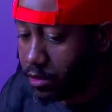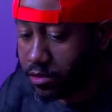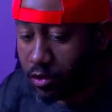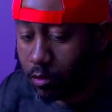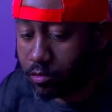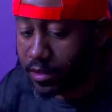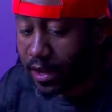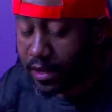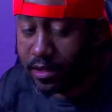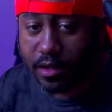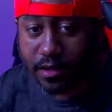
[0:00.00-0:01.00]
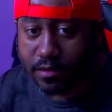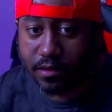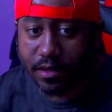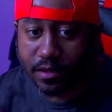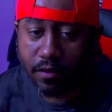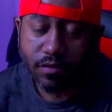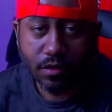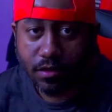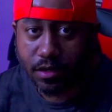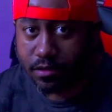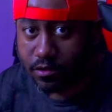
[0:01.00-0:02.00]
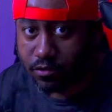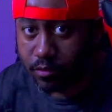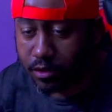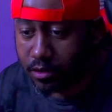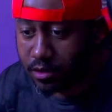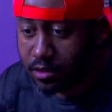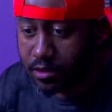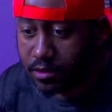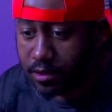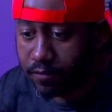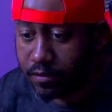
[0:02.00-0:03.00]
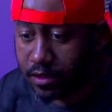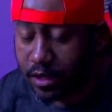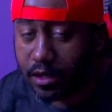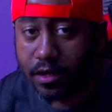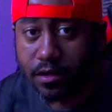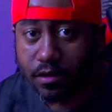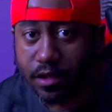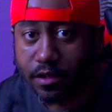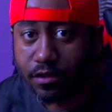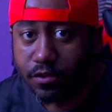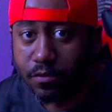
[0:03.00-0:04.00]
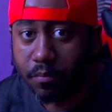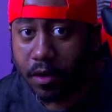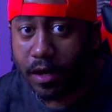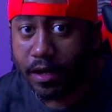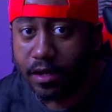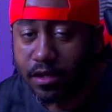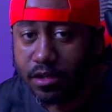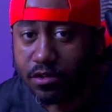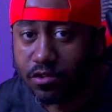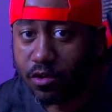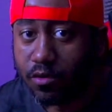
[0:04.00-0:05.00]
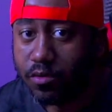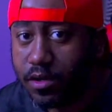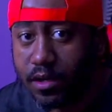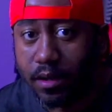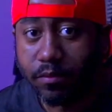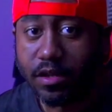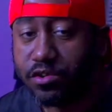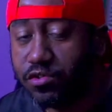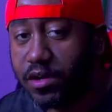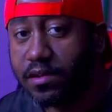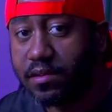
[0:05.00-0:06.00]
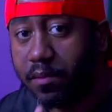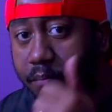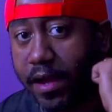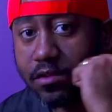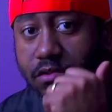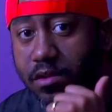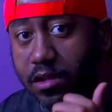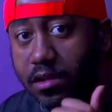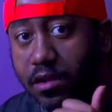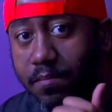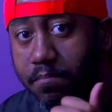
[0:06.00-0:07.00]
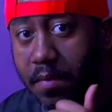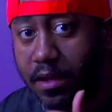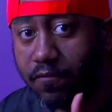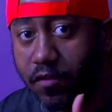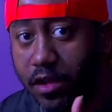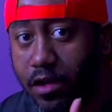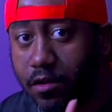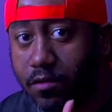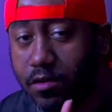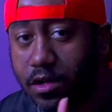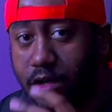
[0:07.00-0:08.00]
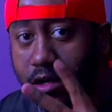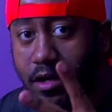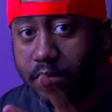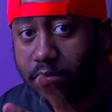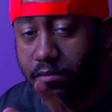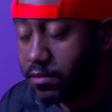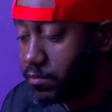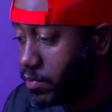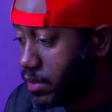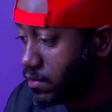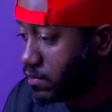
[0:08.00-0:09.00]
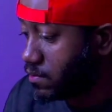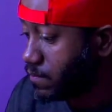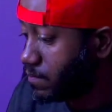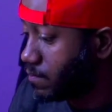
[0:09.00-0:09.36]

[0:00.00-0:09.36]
So I definitely think these were definitely a good buy. So I'm gonna let you guys get back to the main video. All right, peace.